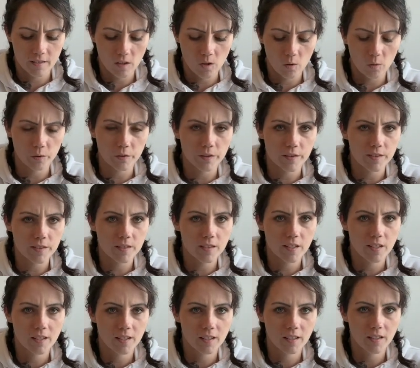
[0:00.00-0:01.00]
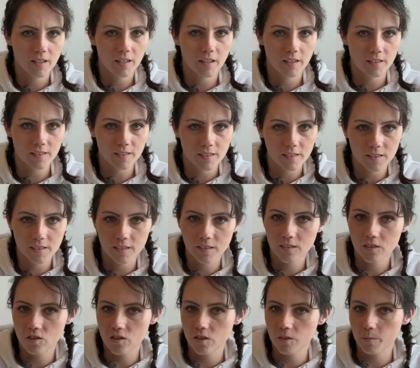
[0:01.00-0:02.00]
oldest cousin.
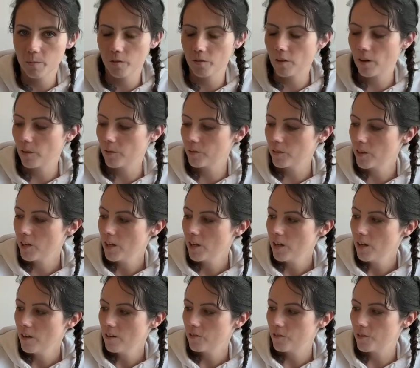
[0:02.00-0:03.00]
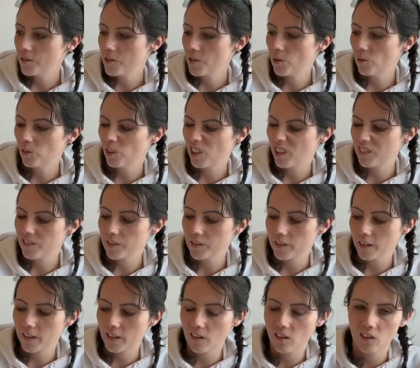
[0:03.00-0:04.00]
She's been around for his whole life. So
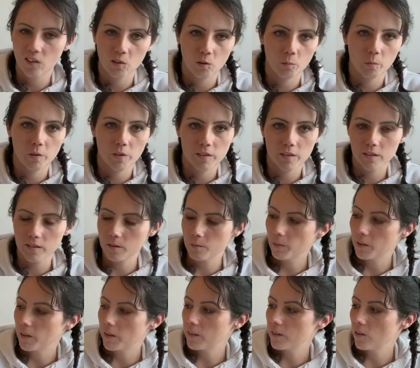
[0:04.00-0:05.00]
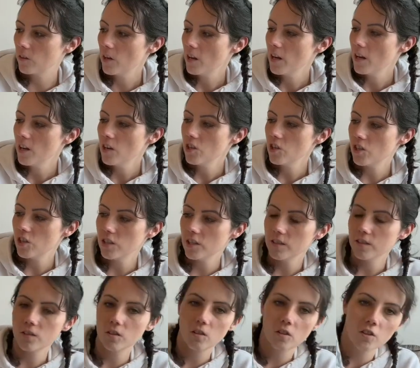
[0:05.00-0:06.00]
they are almost like siblings. So she's
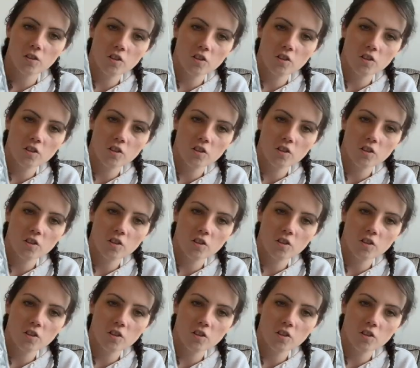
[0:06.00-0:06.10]
got